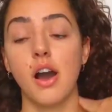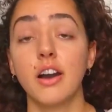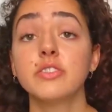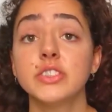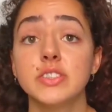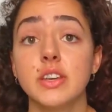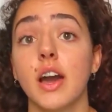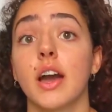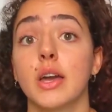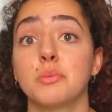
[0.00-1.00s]

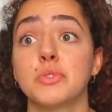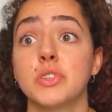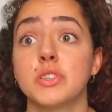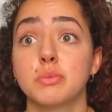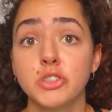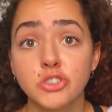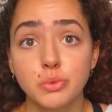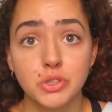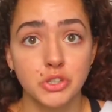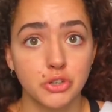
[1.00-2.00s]
Oftentimes,
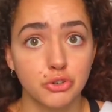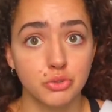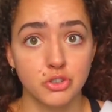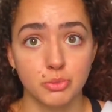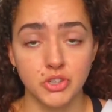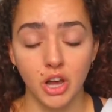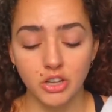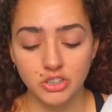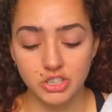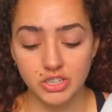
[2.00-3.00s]
especially when you go to a
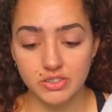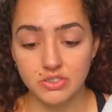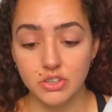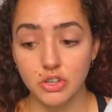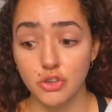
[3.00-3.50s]
dermatologist,